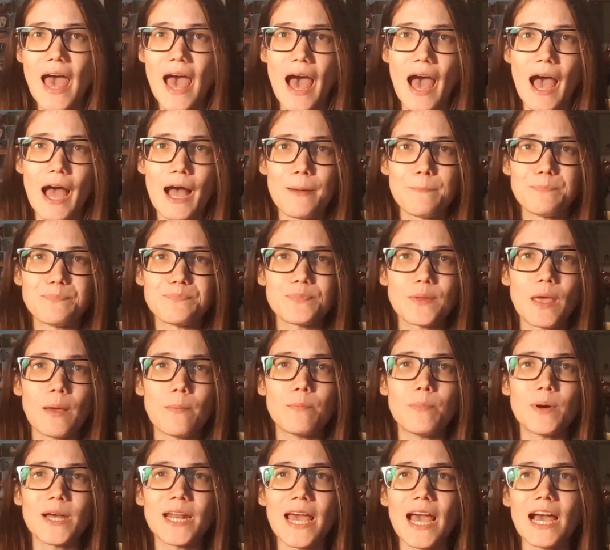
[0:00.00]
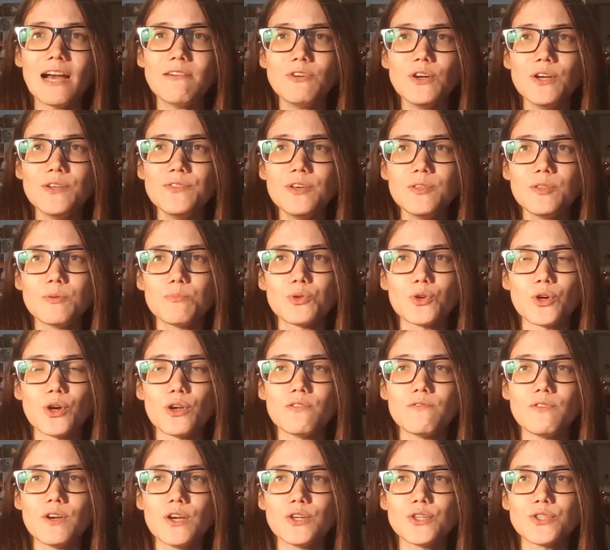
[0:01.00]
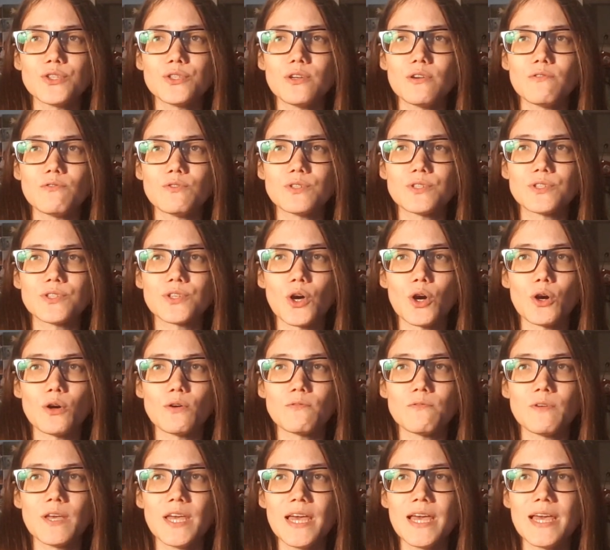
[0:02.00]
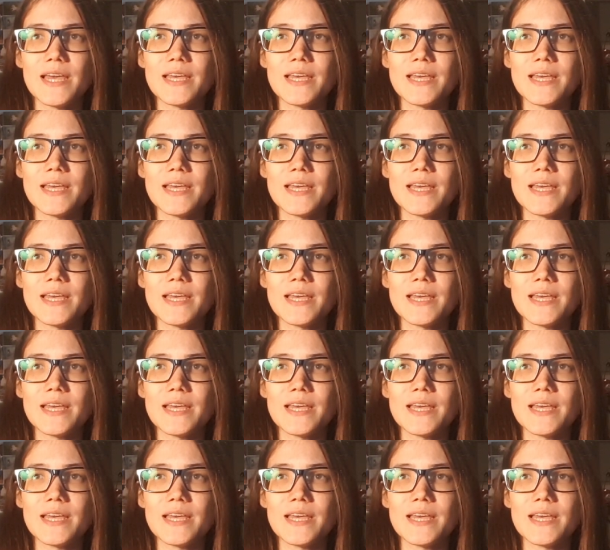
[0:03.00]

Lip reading: But I have heard that the Pro version of Resolve